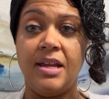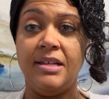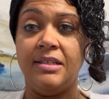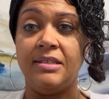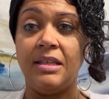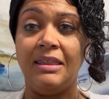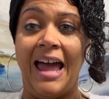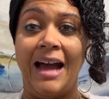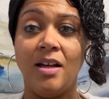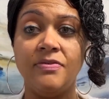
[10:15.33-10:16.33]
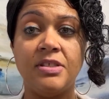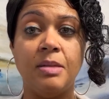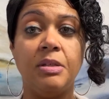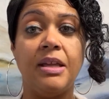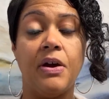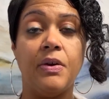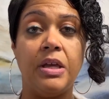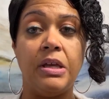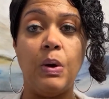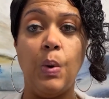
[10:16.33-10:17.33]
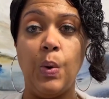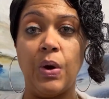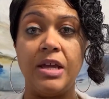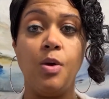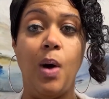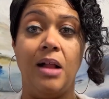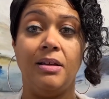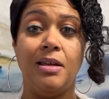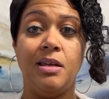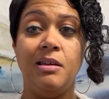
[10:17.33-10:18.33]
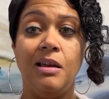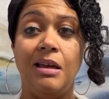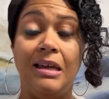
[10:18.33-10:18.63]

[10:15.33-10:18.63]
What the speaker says: is lack of similarity or equality,